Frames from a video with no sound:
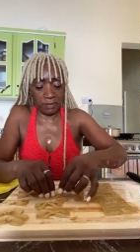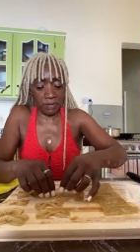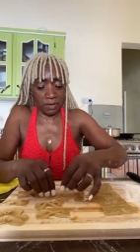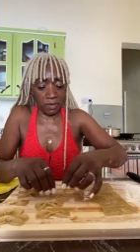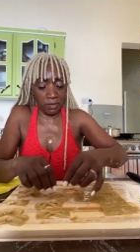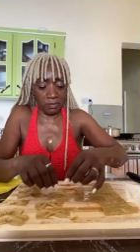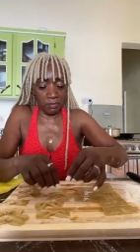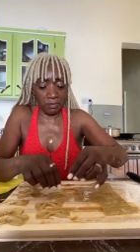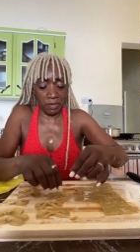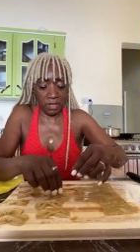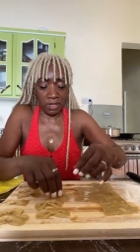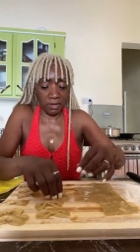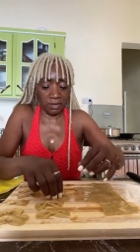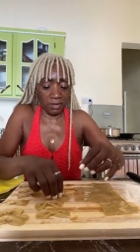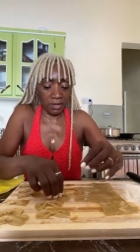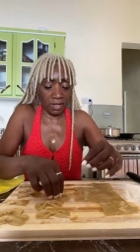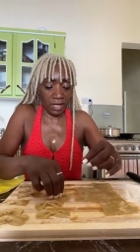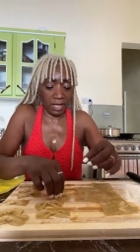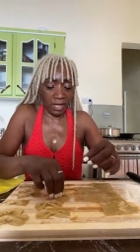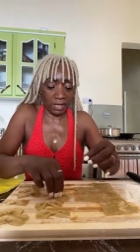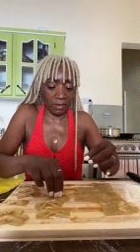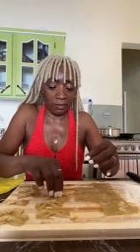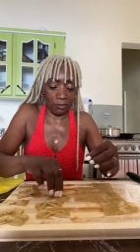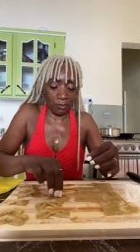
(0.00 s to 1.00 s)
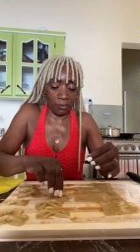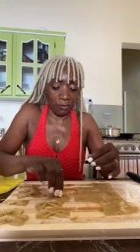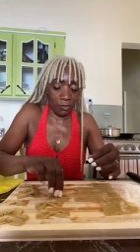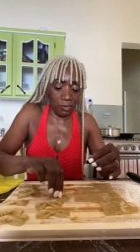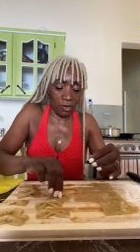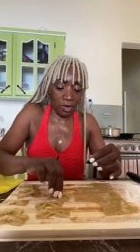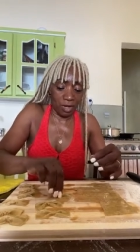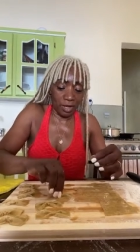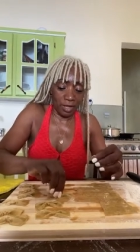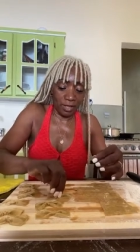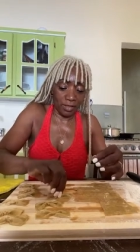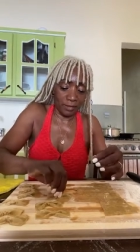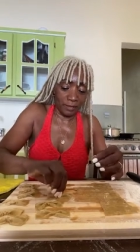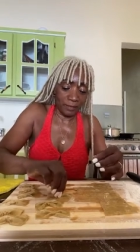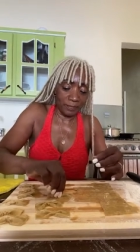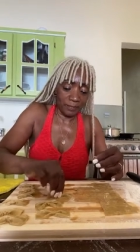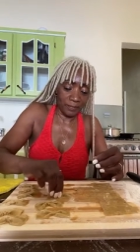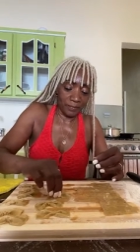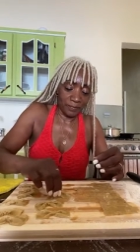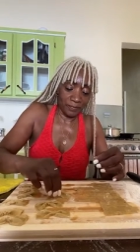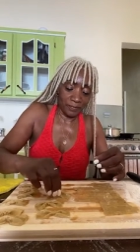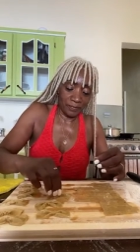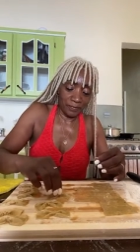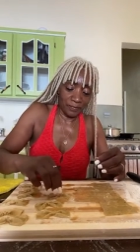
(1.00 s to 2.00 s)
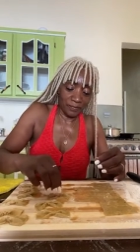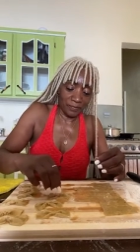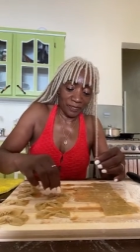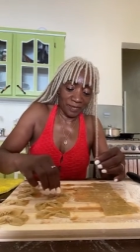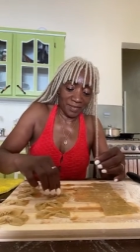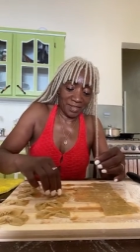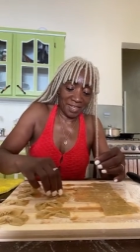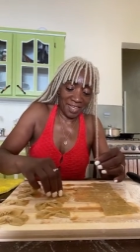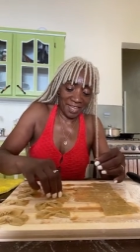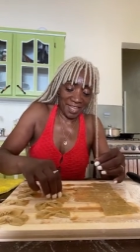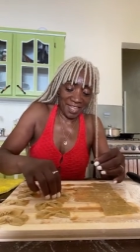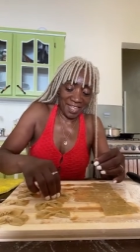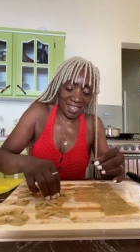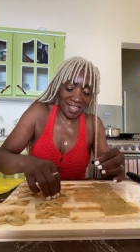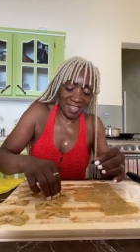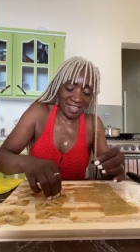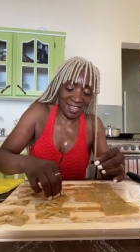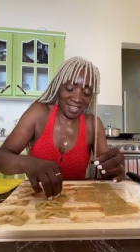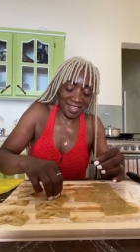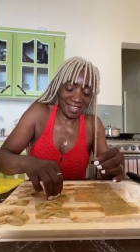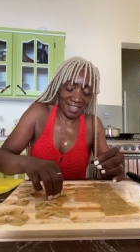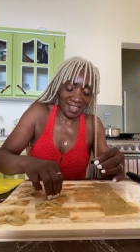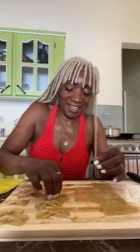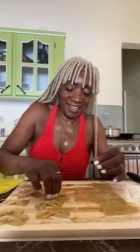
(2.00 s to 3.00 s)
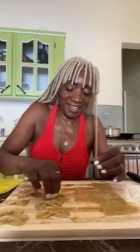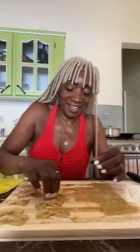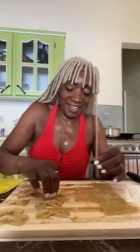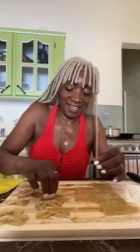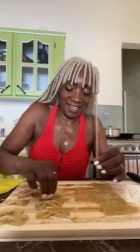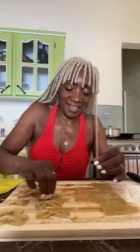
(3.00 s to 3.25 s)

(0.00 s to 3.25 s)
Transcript: It's funny how they feel really starchy now.